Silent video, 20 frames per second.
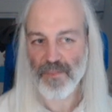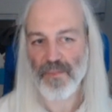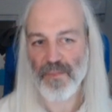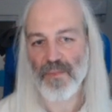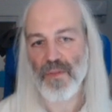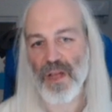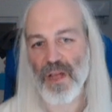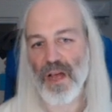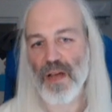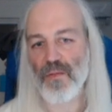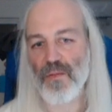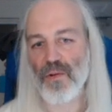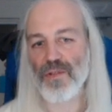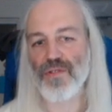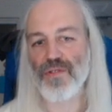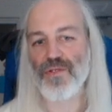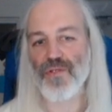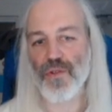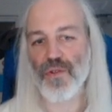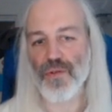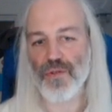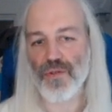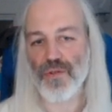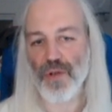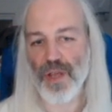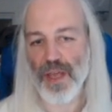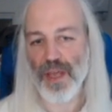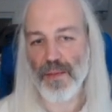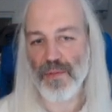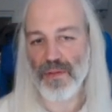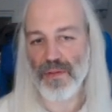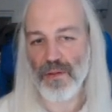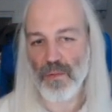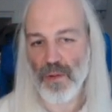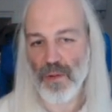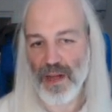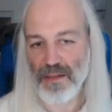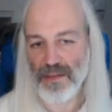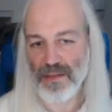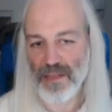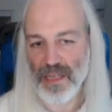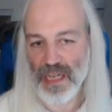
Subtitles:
the ones